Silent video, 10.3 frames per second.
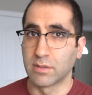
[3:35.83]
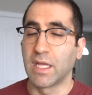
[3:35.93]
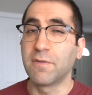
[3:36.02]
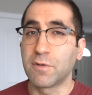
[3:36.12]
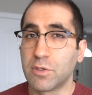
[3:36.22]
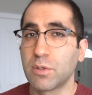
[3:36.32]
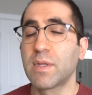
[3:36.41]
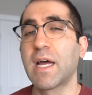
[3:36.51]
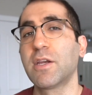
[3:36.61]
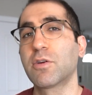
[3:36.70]
If you do
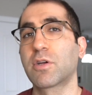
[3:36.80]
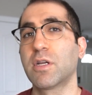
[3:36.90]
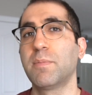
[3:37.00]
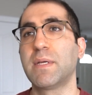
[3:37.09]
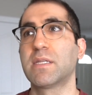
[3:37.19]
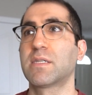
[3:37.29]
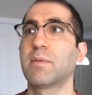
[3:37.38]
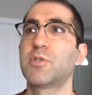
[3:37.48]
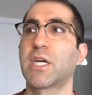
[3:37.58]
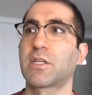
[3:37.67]
that, you're going to be
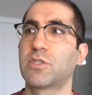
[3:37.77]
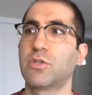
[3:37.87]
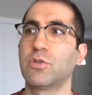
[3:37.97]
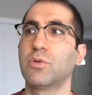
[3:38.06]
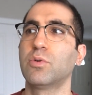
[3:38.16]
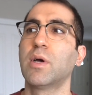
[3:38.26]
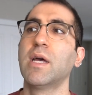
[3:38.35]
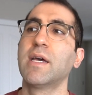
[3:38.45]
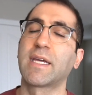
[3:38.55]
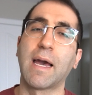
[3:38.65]
subject to
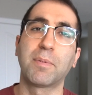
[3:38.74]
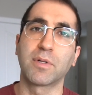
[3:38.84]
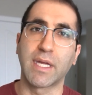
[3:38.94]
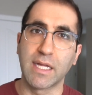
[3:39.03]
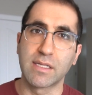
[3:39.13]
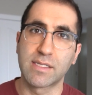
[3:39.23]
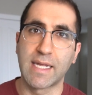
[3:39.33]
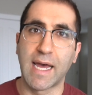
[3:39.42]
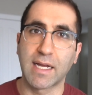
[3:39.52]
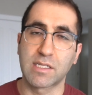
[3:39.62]
capital gains
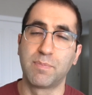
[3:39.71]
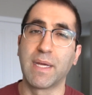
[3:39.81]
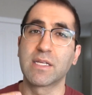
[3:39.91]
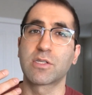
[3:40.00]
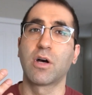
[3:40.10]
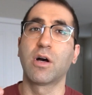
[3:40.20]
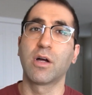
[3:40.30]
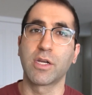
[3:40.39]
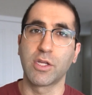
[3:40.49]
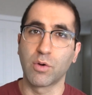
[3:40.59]
tax based
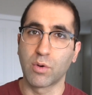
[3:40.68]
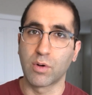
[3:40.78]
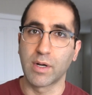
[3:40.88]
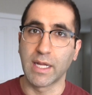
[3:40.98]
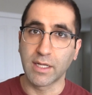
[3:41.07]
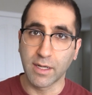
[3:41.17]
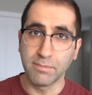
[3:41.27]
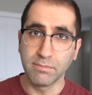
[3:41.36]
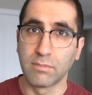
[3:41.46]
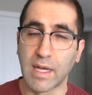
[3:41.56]
on your
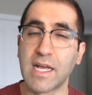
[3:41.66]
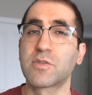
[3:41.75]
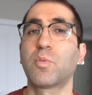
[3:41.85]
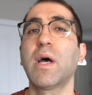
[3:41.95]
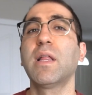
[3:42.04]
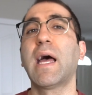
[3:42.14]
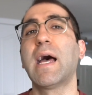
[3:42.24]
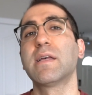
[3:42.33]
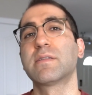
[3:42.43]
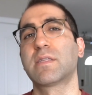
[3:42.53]
income, as well
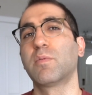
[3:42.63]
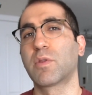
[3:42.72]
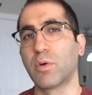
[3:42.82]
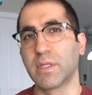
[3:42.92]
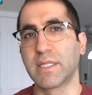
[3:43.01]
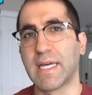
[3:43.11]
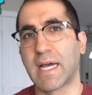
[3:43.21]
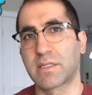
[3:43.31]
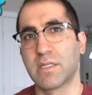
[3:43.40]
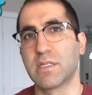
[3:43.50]
as the withholding
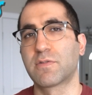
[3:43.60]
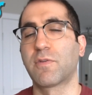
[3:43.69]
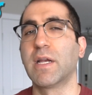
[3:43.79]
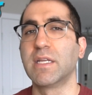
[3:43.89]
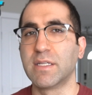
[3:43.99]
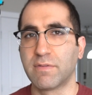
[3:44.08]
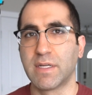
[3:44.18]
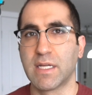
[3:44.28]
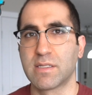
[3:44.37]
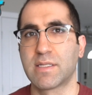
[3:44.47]
taxes for any
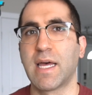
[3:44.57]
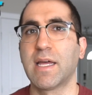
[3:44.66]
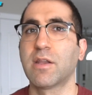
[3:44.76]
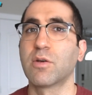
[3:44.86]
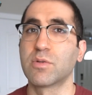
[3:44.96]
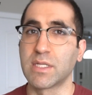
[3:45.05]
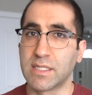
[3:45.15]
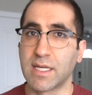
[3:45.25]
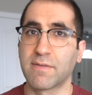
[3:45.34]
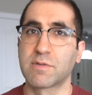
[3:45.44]
dividends that those
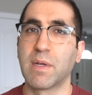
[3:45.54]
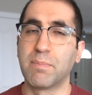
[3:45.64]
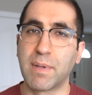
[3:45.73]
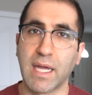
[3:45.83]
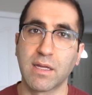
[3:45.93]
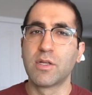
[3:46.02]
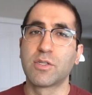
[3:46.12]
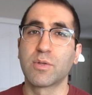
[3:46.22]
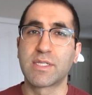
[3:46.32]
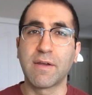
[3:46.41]
ETFs may pay.
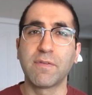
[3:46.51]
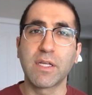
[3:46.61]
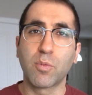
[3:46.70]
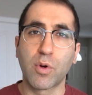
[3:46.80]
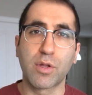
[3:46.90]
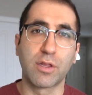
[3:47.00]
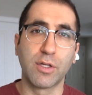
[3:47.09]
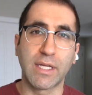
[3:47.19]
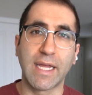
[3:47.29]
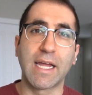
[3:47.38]
So it's definitely worth
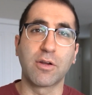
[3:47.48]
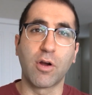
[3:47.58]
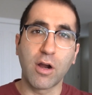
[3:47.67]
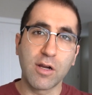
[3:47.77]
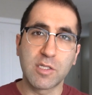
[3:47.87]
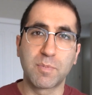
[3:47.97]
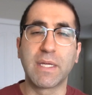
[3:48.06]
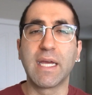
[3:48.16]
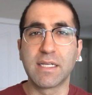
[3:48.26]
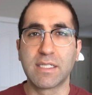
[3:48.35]
looking at your
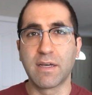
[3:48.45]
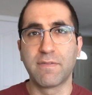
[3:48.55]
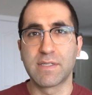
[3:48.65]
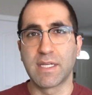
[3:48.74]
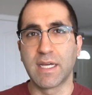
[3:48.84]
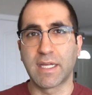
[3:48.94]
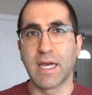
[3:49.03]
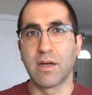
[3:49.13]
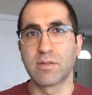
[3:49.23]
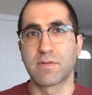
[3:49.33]
RRSP and TFSA
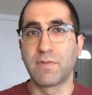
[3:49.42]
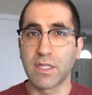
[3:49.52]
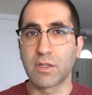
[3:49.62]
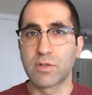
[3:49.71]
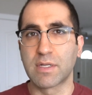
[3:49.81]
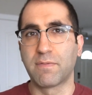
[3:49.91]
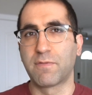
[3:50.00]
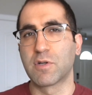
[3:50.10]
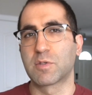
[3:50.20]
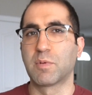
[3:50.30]
accounts, filling those up
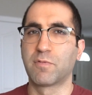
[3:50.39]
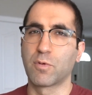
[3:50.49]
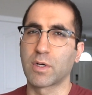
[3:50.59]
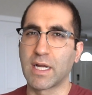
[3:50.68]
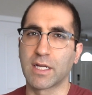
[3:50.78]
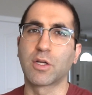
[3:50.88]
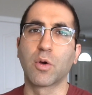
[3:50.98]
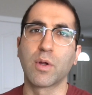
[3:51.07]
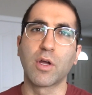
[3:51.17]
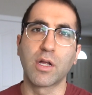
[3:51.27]
first before kind of
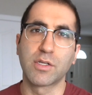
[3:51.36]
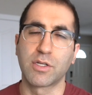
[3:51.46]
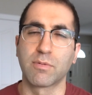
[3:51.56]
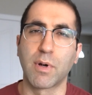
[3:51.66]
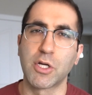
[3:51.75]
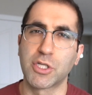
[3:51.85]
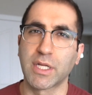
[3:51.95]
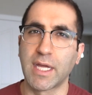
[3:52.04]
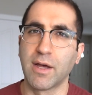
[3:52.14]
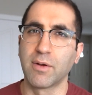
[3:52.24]
going on to your margin
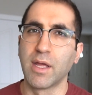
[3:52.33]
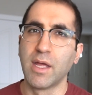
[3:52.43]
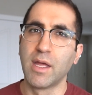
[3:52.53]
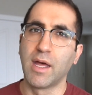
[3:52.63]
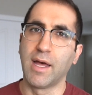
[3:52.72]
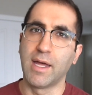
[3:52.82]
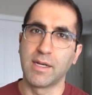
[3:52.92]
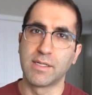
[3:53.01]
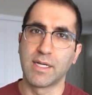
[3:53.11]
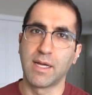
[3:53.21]
account
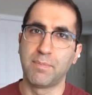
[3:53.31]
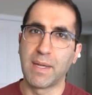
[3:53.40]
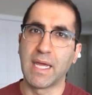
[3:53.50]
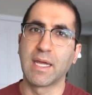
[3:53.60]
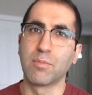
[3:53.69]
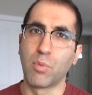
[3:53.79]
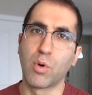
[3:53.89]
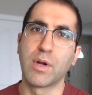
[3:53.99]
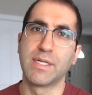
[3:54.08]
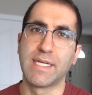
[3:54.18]
and paying
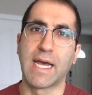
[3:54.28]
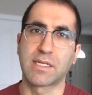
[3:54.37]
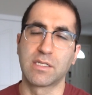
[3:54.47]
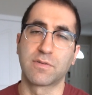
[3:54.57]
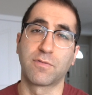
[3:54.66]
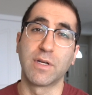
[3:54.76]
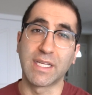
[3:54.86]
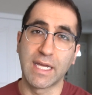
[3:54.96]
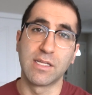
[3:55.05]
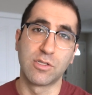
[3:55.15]
more in taxes for any
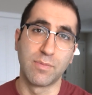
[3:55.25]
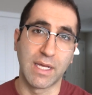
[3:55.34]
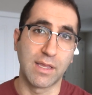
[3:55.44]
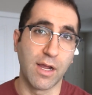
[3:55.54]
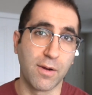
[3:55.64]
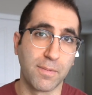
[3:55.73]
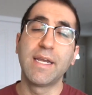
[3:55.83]
gains you make there.